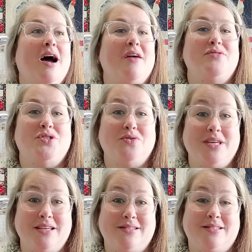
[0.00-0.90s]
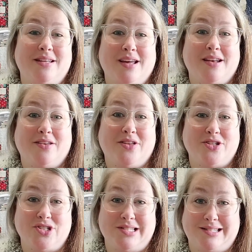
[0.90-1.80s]
I have 2 geese sitting on
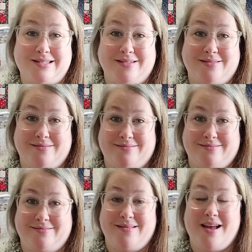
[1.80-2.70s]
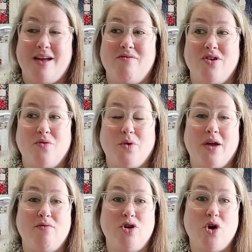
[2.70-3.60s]
clutches. We
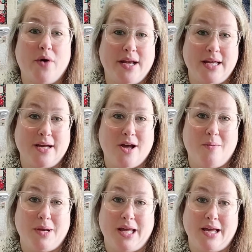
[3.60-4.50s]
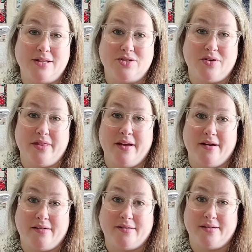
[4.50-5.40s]
have no idea how many eggs are in
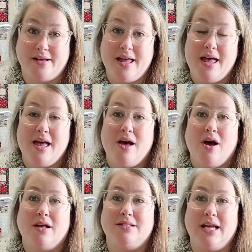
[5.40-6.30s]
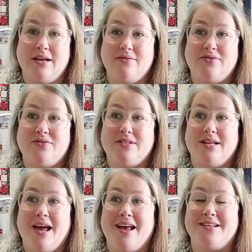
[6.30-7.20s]
there. Dave
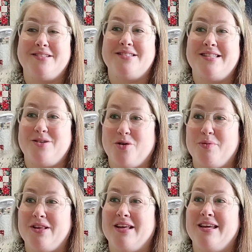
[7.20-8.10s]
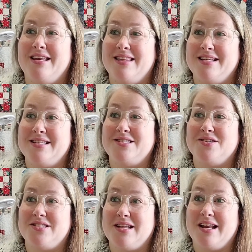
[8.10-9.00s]
had told me that he thinks
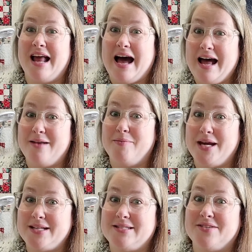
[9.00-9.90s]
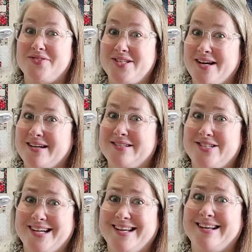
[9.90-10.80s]
it's an odd mix of duck,
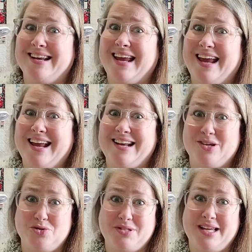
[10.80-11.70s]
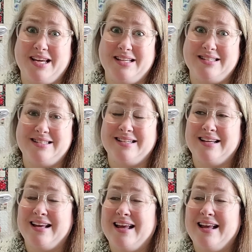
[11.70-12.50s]
chicken, and goose eggs.